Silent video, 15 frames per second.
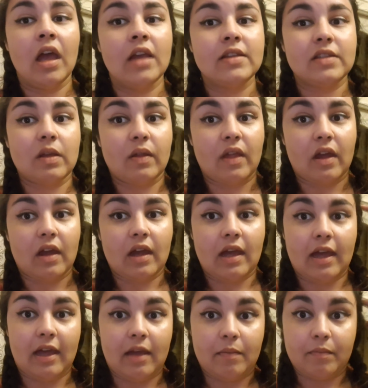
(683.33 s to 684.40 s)
so that
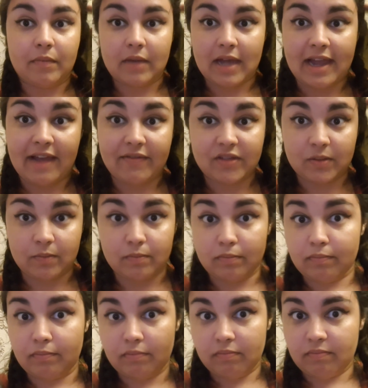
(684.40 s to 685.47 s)
I have some
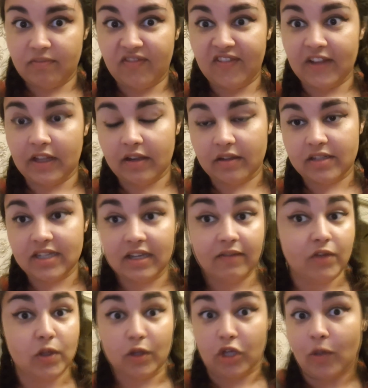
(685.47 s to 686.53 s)
filler to
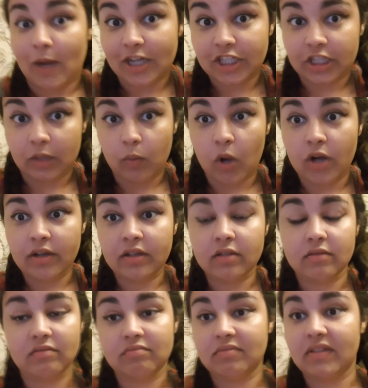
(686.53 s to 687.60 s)
give you that you actually want.
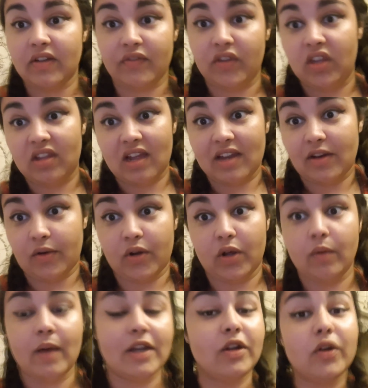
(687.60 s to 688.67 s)
If you, I don't
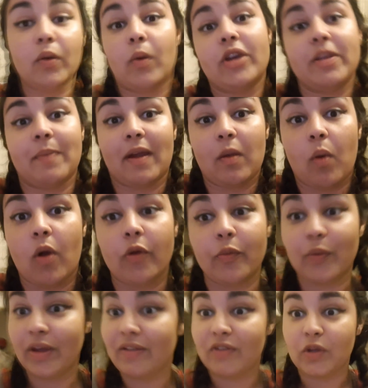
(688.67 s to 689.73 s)
know what you might
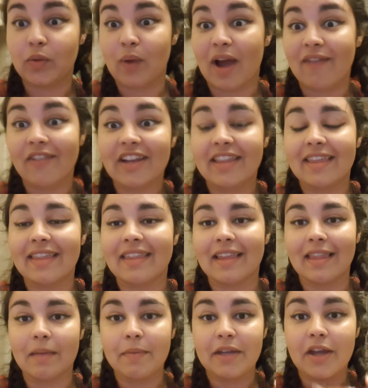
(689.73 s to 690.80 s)
want, but if you have anything,
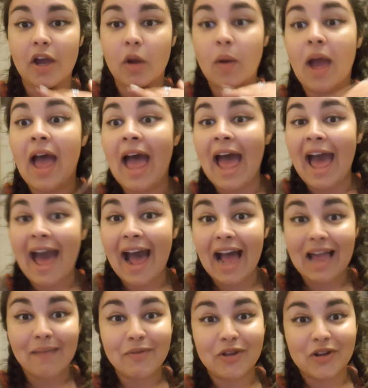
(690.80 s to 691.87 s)
then let me know.
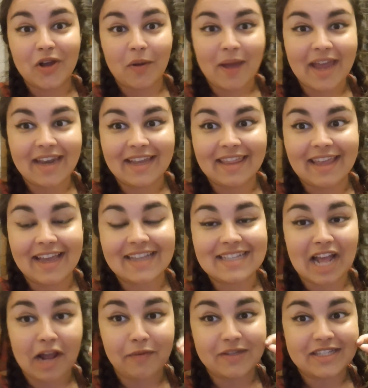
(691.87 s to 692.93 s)
I'm gonna go edit this.
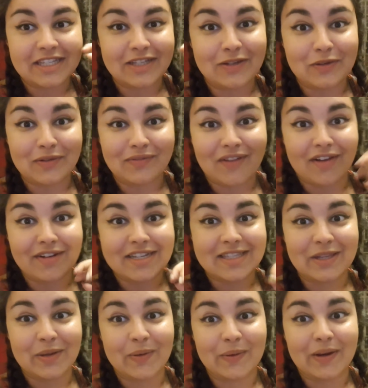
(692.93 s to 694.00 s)
I will see you very
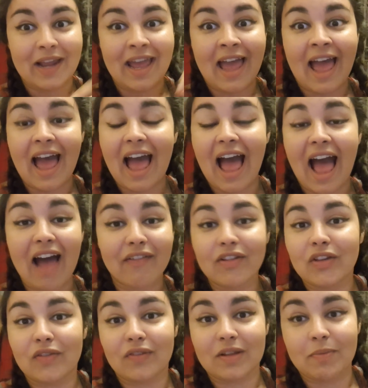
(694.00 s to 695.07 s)
soon. Have a
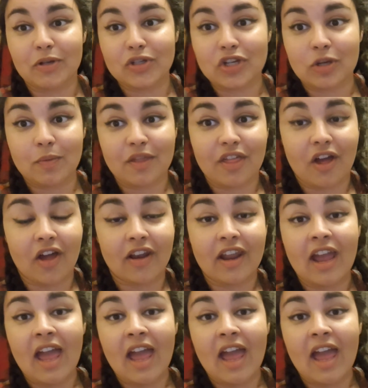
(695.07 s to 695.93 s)
lovely Booktubeathon.